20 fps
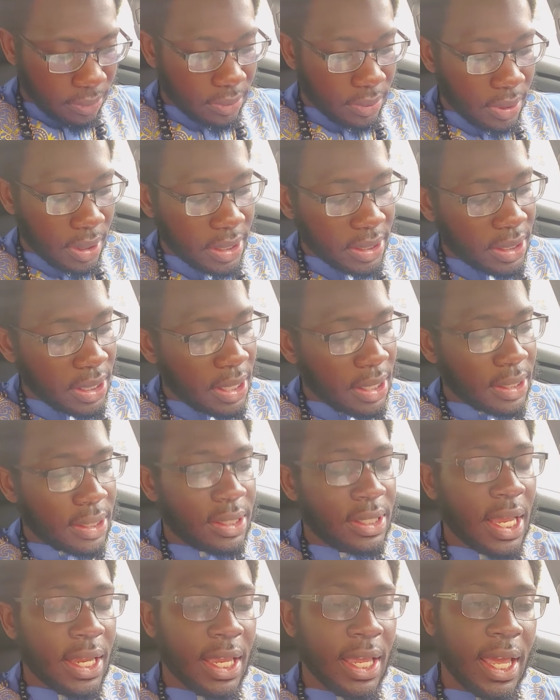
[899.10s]
Let's get
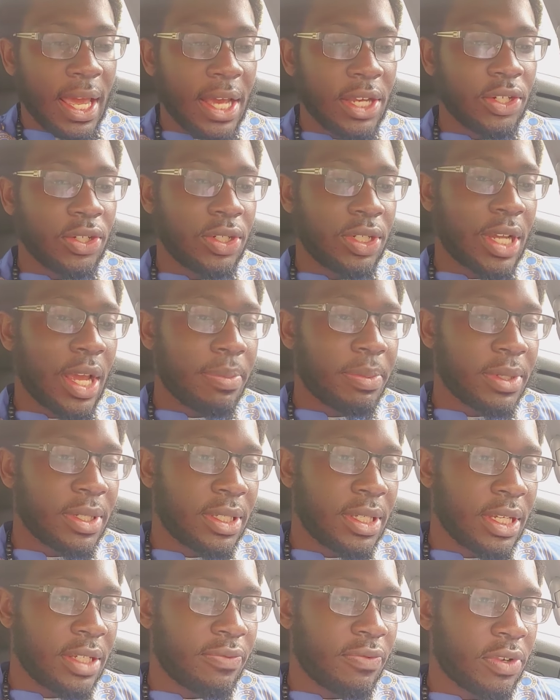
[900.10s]
2nd Esdras chapter
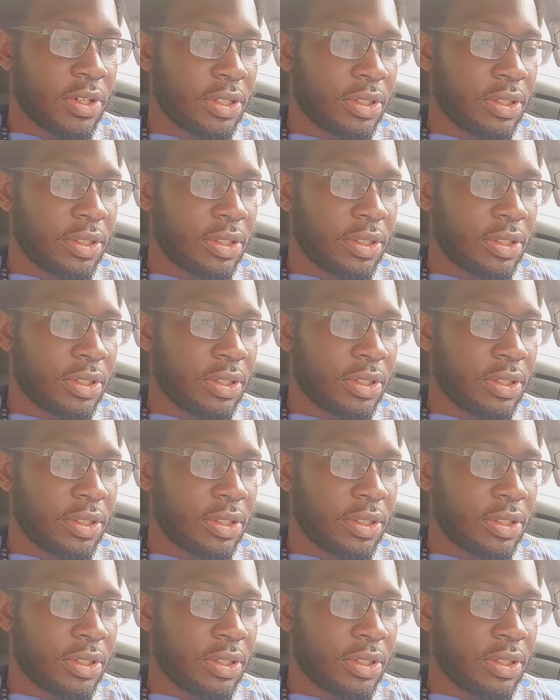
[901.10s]
6, verse